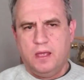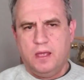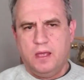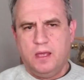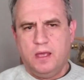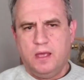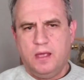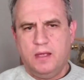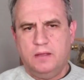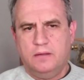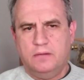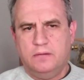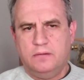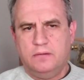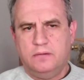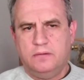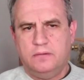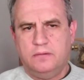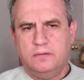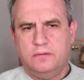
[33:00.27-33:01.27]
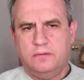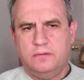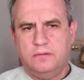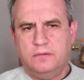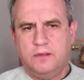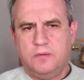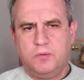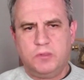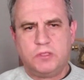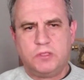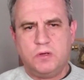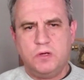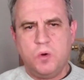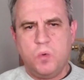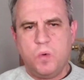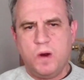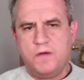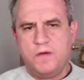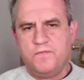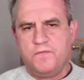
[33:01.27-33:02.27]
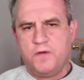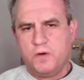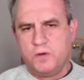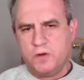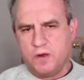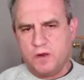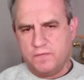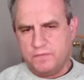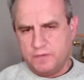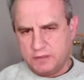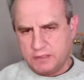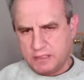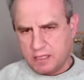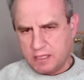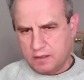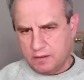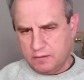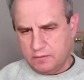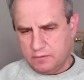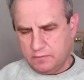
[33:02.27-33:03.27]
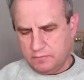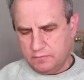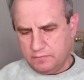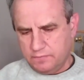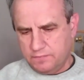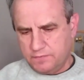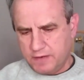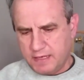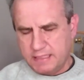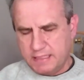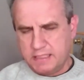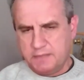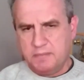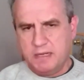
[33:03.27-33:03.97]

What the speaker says: And there was only one photo of a skull fracture